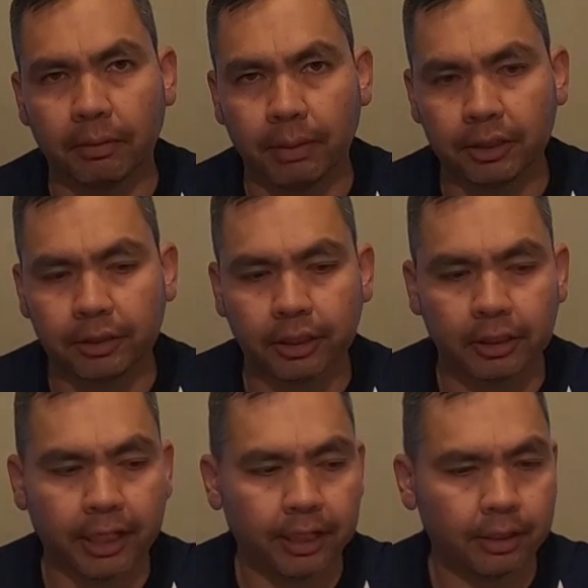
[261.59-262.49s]
of Montreal,
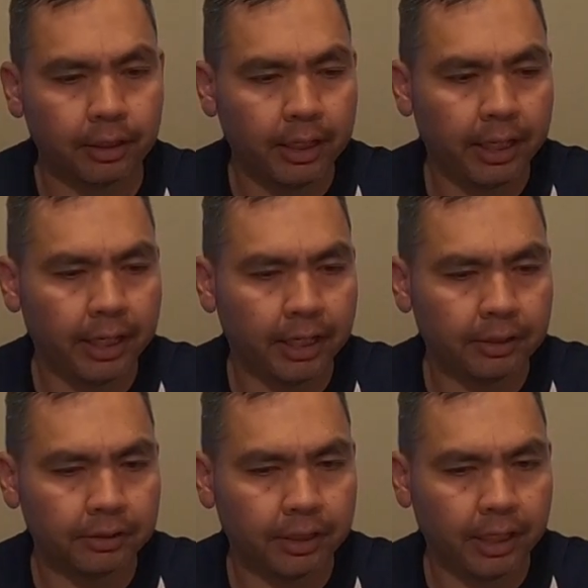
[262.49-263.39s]
Canada,
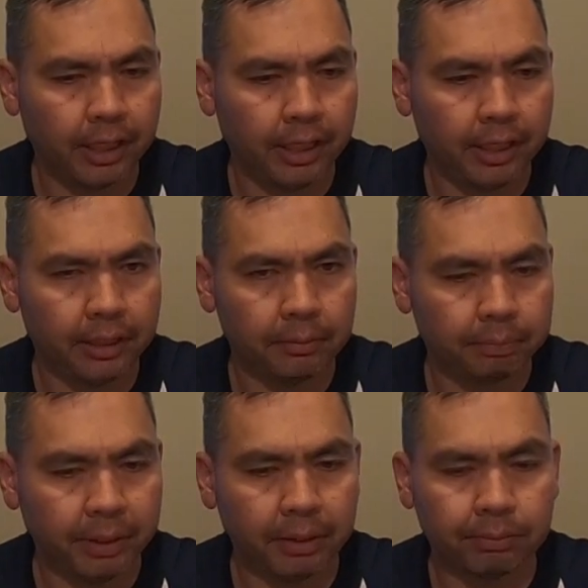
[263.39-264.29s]
has a
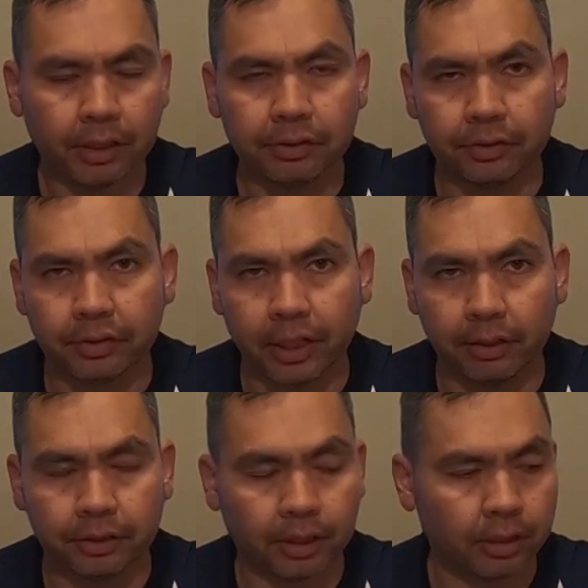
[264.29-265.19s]
big presence down
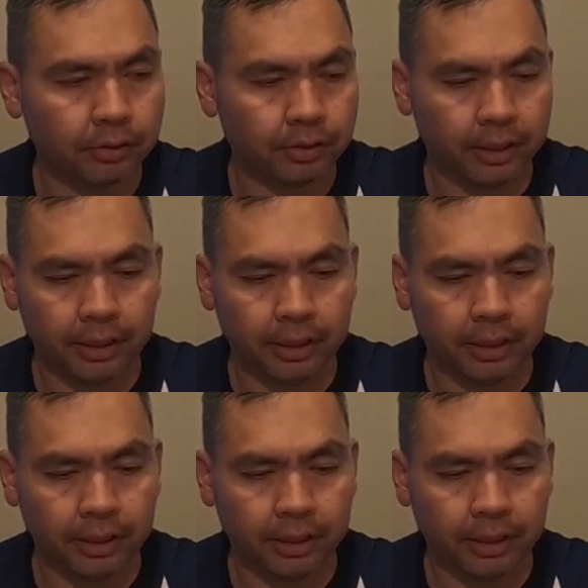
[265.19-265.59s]
in Charleston.